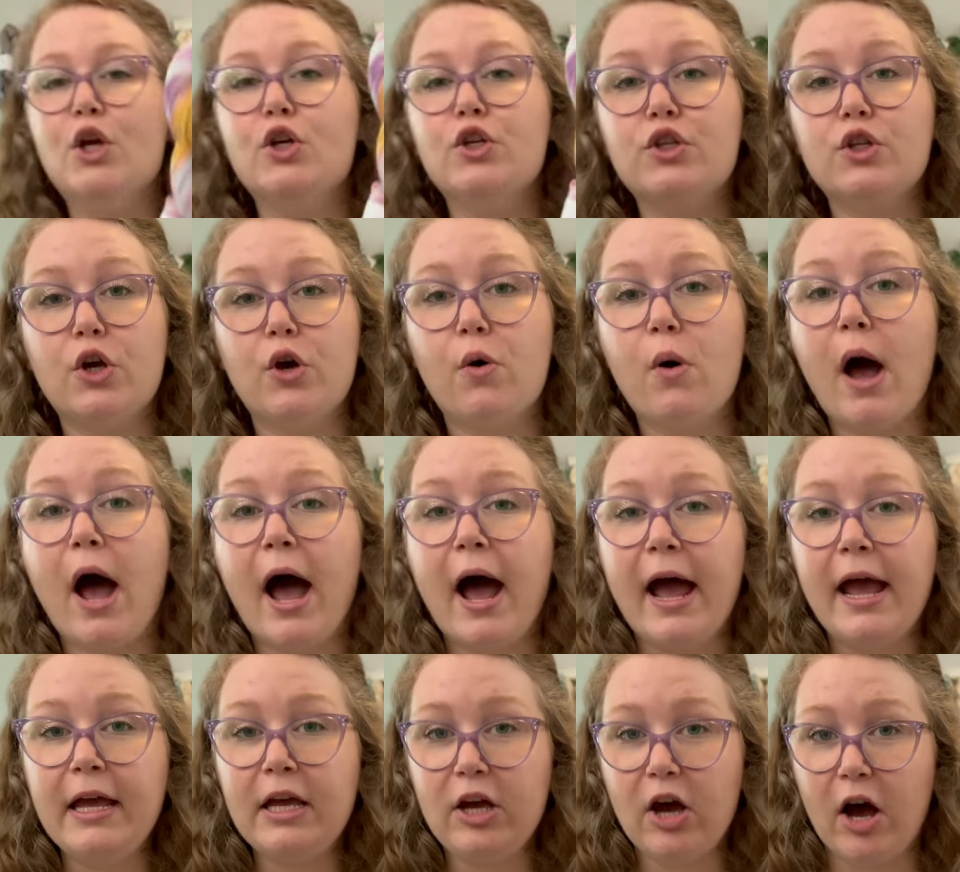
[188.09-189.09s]
So
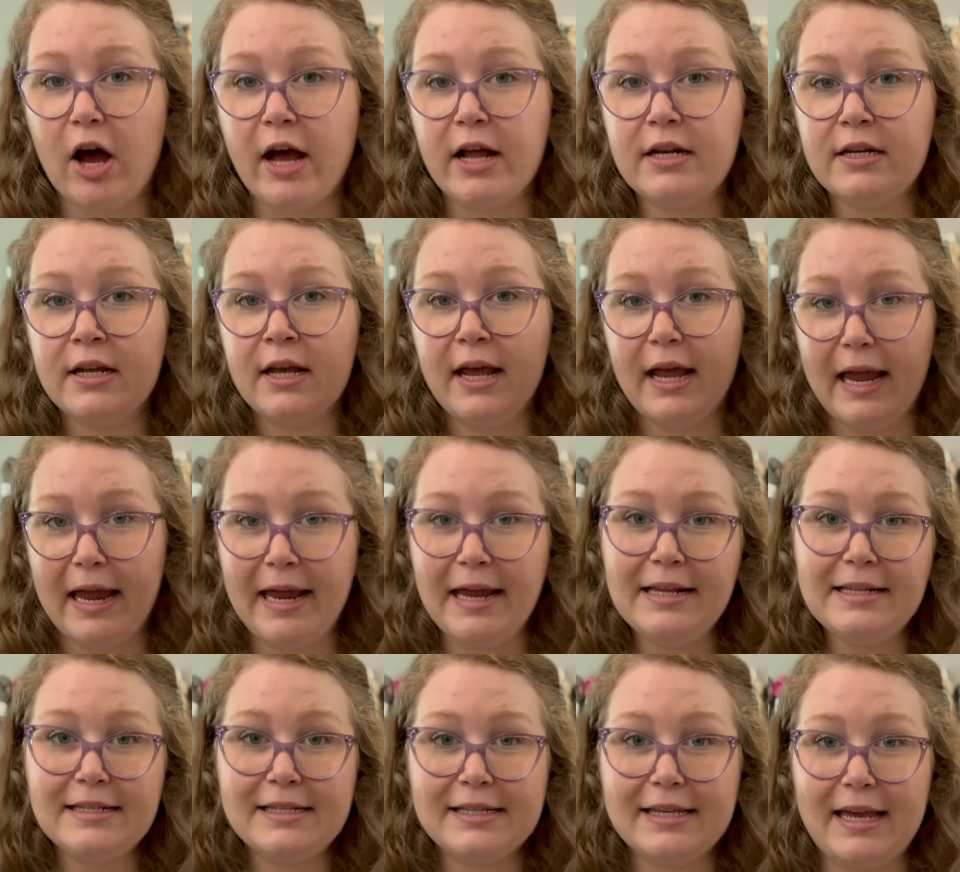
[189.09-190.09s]
I got
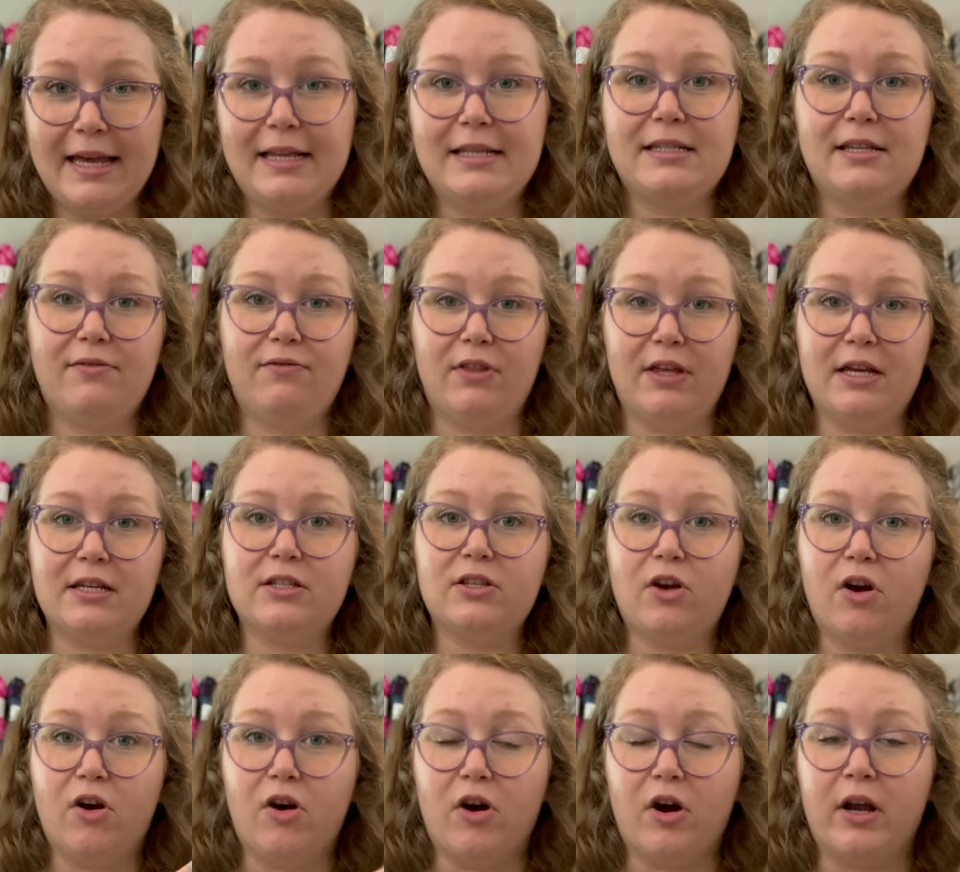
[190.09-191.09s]
eight skeins of this
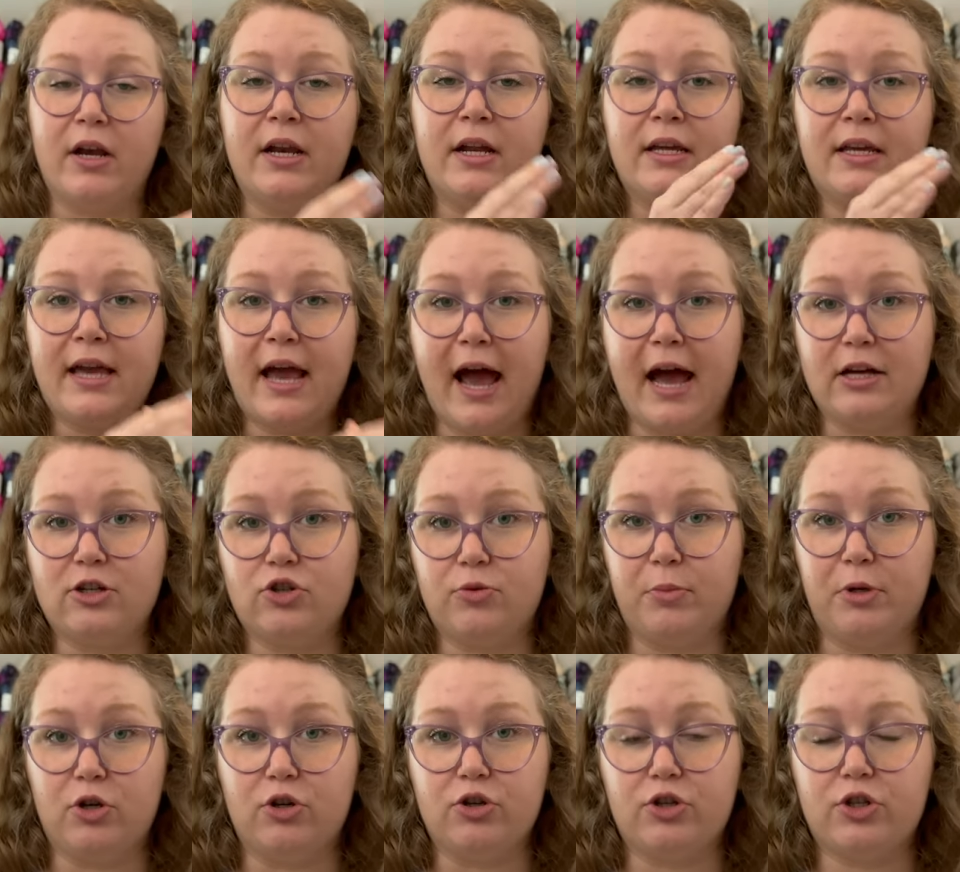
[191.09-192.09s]
on
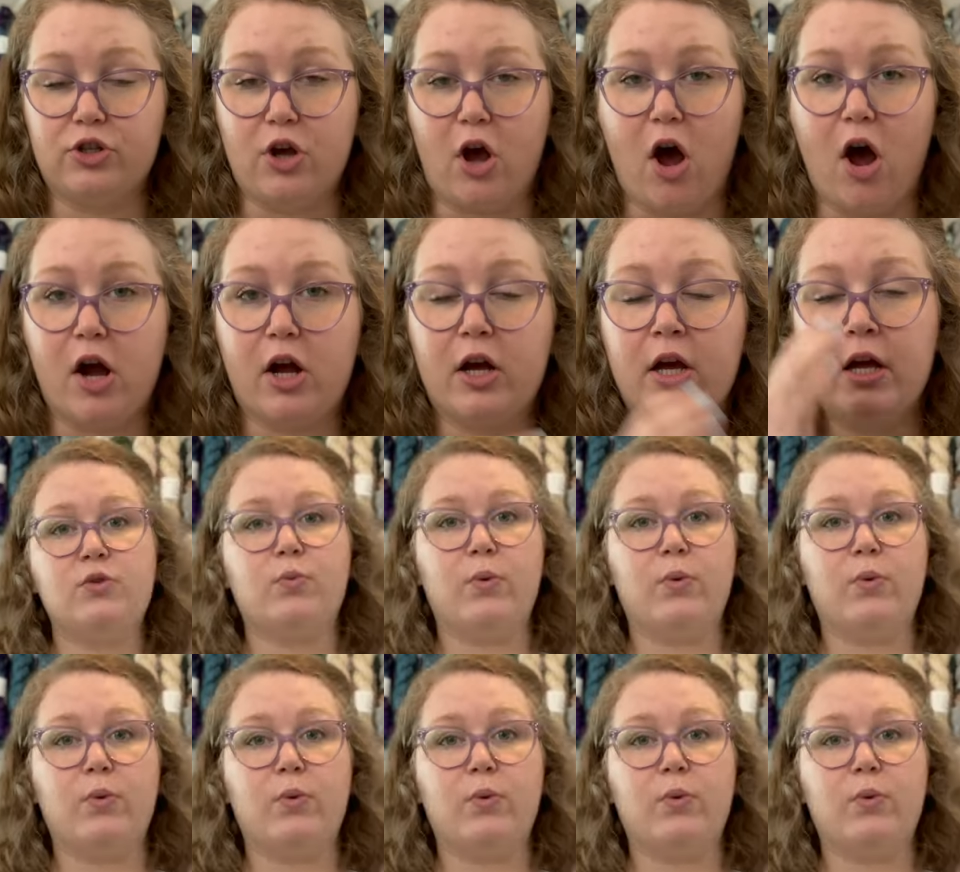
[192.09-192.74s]
cashmere sock.